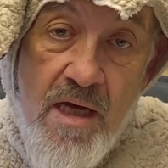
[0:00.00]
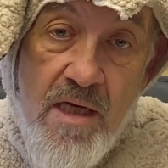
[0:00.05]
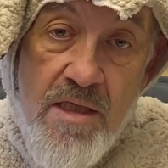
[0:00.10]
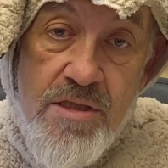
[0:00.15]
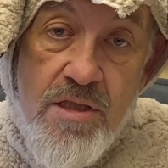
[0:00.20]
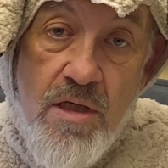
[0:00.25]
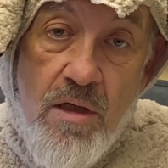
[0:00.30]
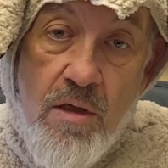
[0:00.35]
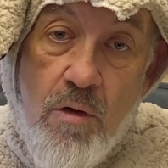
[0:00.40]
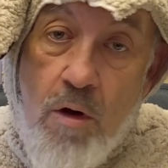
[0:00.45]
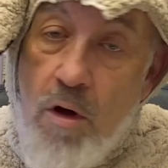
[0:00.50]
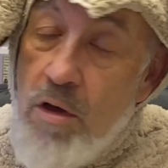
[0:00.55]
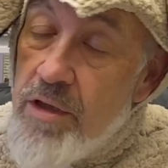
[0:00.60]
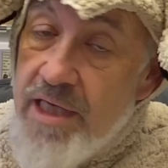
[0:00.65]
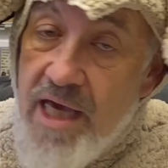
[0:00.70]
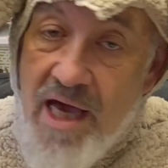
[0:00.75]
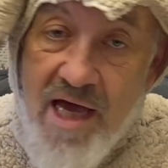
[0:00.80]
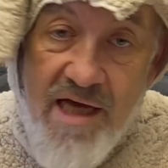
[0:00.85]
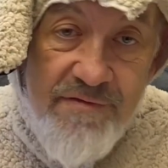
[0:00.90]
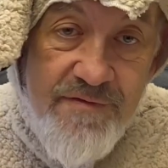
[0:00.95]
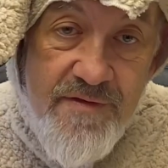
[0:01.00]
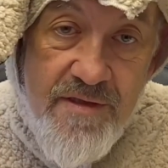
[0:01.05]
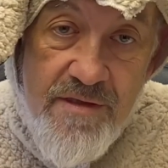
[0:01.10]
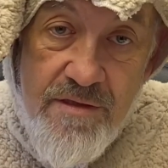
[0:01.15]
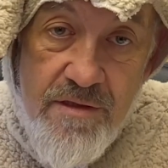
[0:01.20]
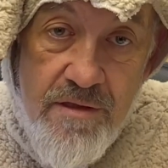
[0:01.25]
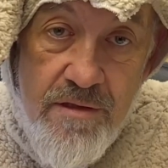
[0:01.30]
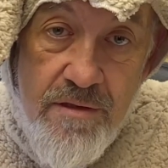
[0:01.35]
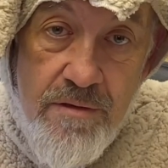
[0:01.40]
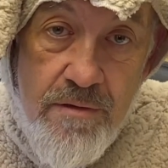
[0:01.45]
So all you have to
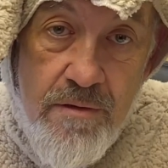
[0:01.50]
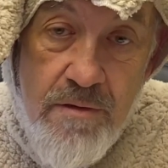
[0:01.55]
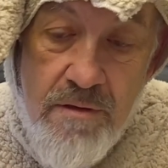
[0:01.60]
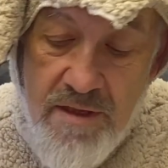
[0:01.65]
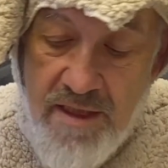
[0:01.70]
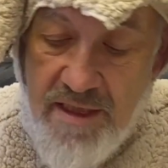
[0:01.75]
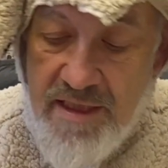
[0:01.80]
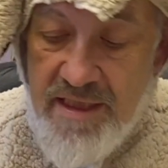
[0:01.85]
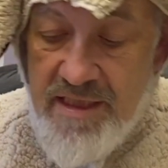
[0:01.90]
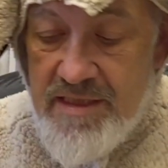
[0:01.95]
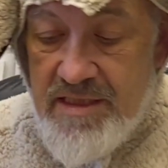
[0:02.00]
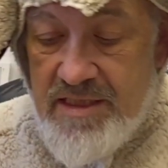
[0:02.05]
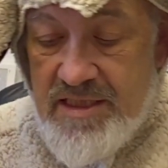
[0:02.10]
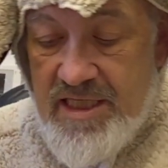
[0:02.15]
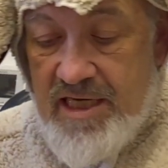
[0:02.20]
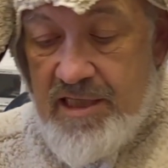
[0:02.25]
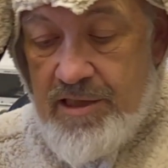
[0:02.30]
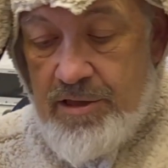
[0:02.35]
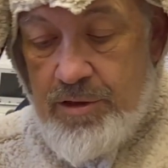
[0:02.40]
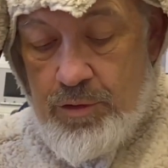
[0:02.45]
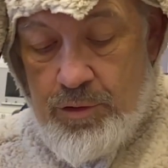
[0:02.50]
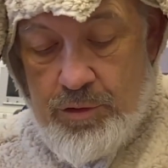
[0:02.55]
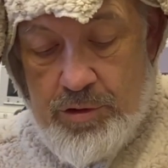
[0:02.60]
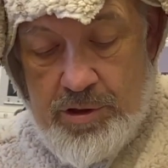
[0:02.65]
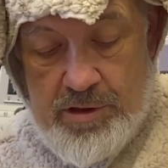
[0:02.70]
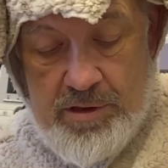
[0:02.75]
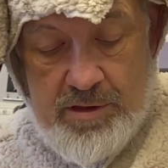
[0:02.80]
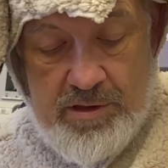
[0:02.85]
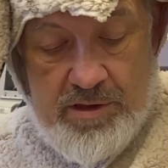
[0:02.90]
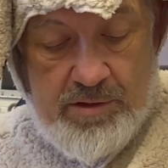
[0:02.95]
do is take
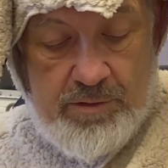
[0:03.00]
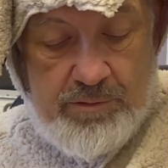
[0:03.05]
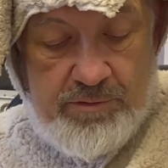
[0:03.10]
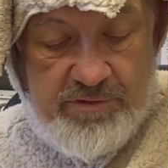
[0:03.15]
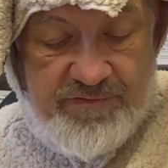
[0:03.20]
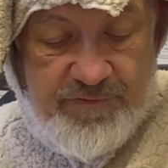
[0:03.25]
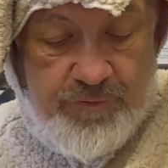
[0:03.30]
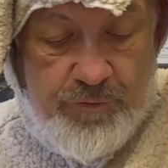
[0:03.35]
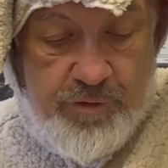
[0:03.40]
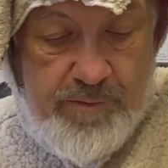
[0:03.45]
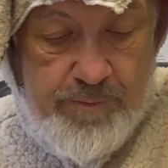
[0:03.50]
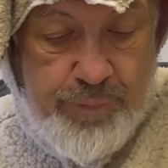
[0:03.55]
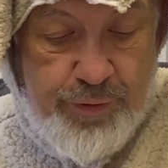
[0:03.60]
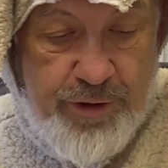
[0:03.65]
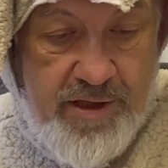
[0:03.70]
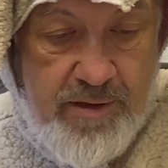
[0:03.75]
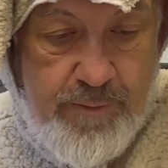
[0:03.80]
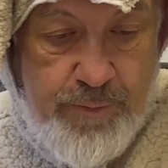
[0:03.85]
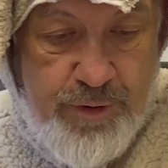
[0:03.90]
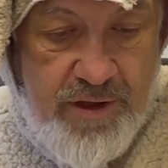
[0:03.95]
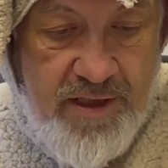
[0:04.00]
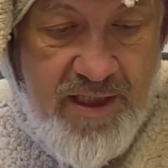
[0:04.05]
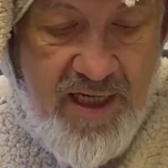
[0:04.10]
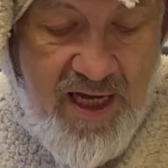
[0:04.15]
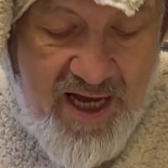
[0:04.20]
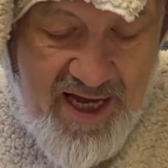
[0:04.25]
your Reform prayer book.